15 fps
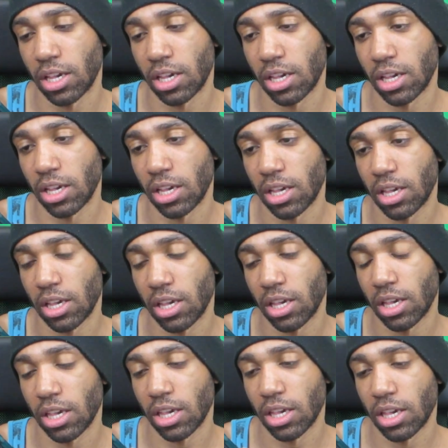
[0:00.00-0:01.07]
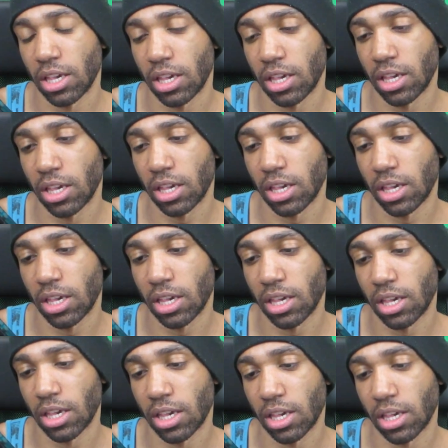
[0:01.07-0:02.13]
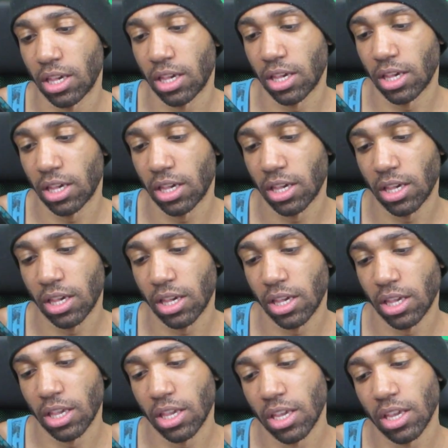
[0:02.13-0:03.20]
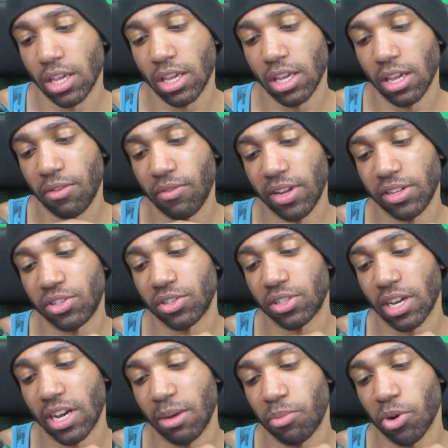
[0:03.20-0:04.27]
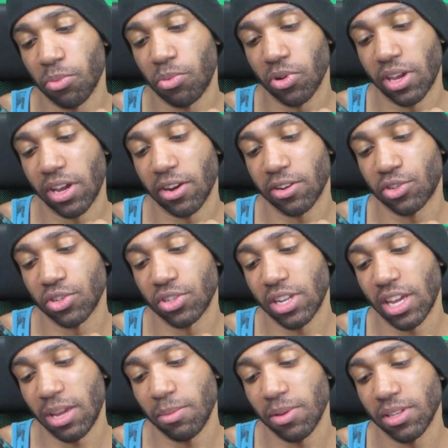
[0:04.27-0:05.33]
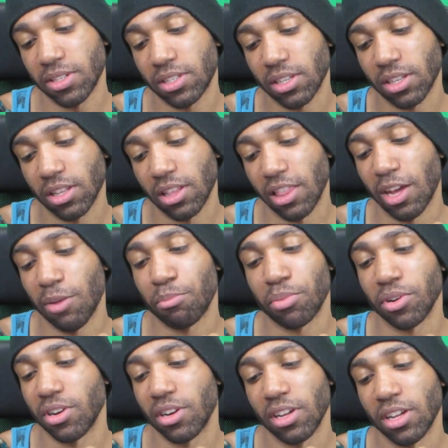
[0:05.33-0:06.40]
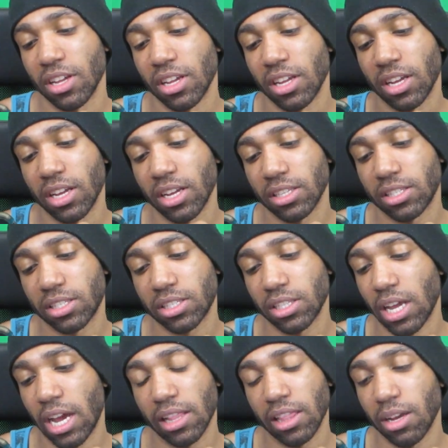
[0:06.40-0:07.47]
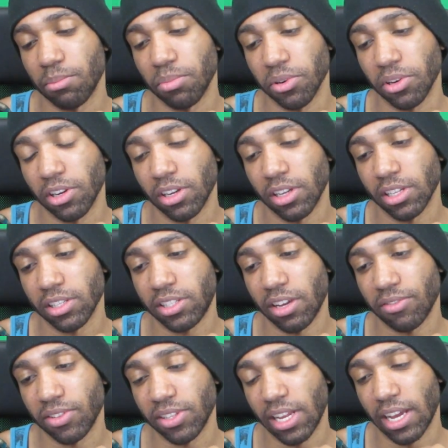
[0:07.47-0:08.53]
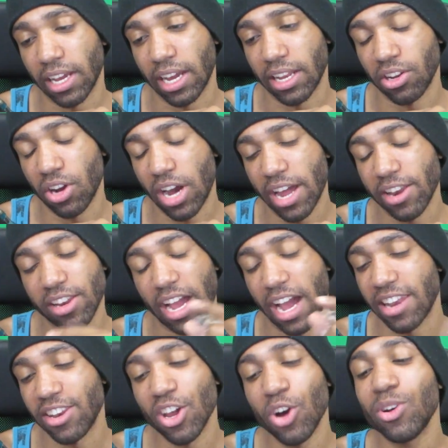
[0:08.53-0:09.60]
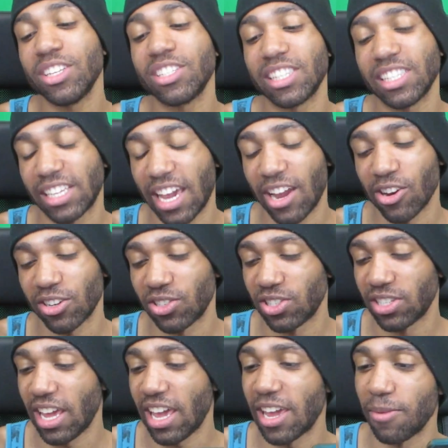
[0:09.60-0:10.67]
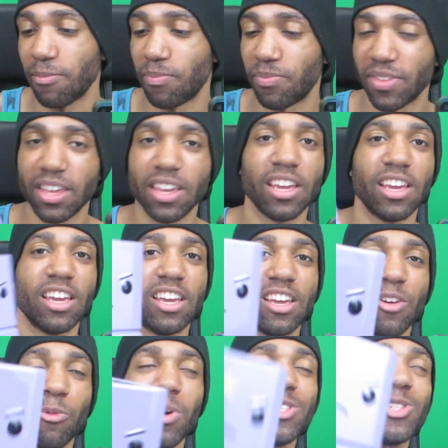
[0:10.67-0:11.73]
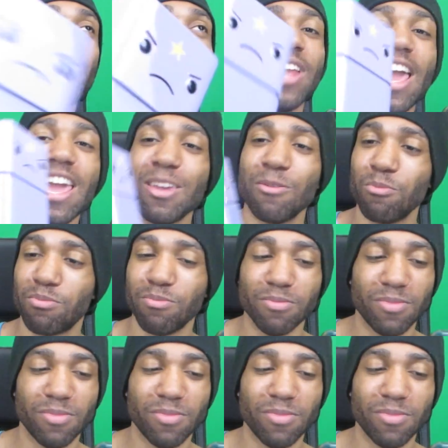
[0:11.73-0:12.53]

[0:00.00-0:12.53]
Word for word: I'm on it. Here's what I found on the web. Adventure Time purple character's name is Lumper. It's not Lumper. It's definitely not. I know this character's name. What's her name?